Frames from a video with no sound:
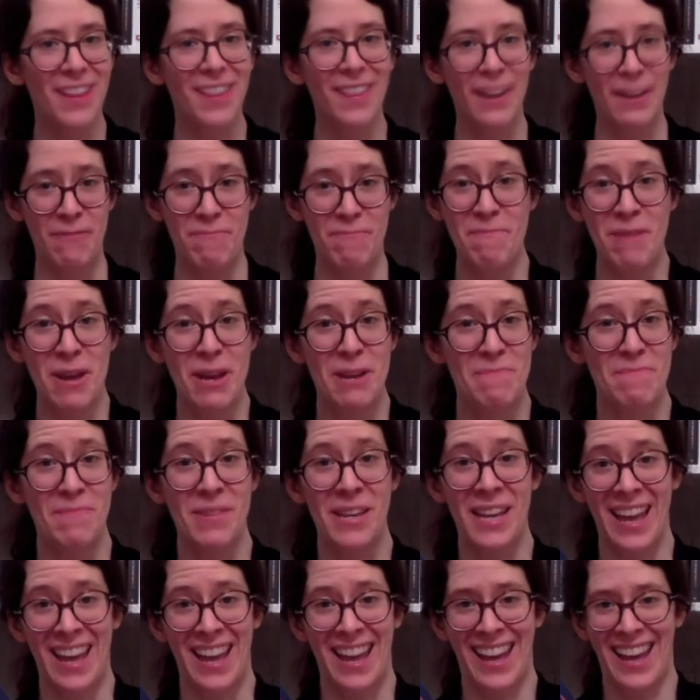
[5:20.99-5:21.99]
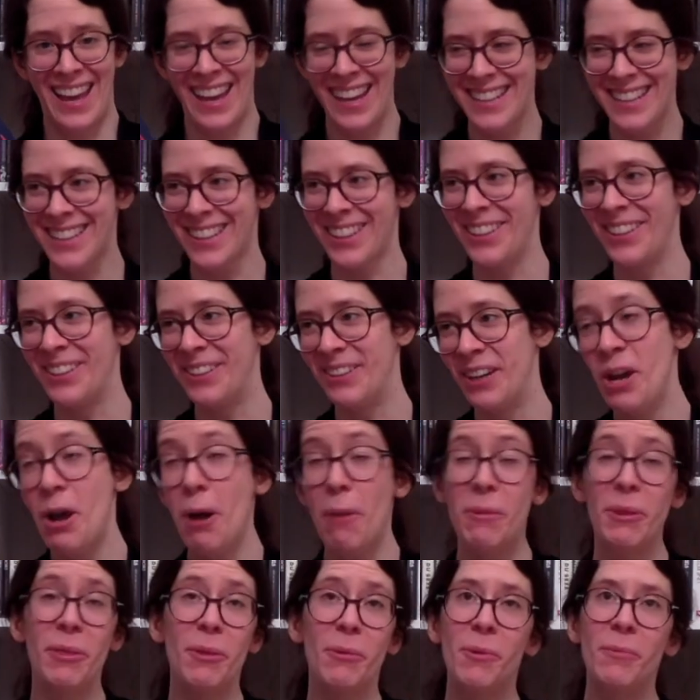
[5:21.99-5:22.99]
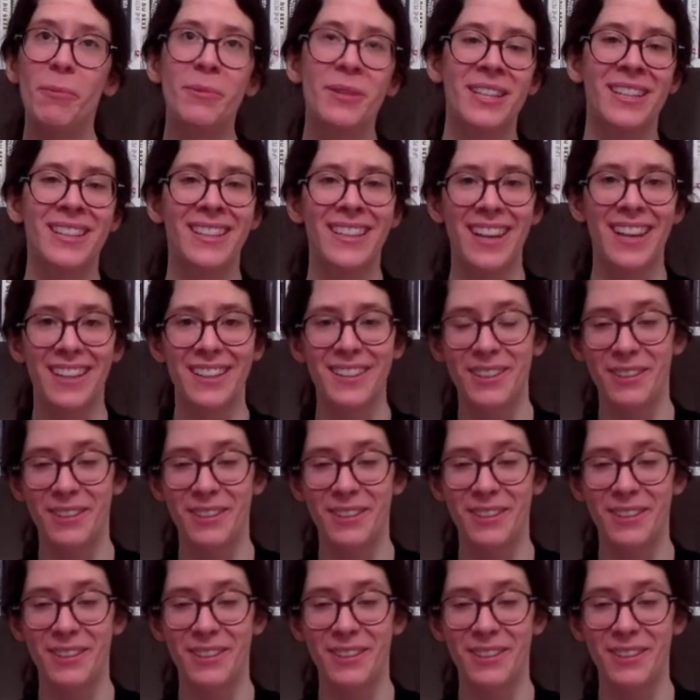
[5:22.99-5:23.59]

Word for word: That made me hate her. I mean, the woman's dead,